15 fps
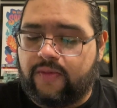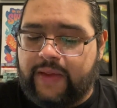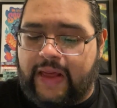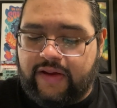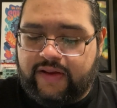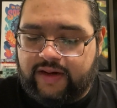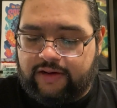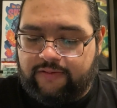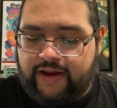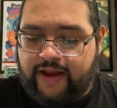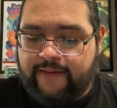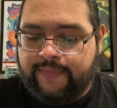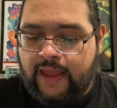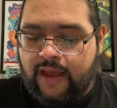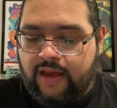balcony,
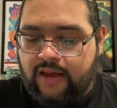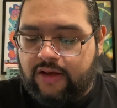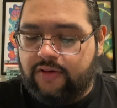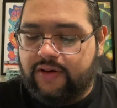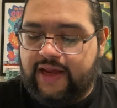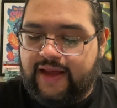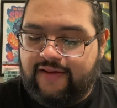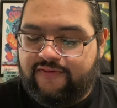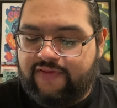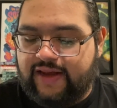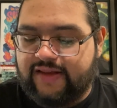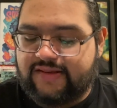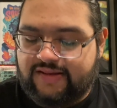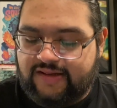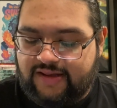right? Conan fights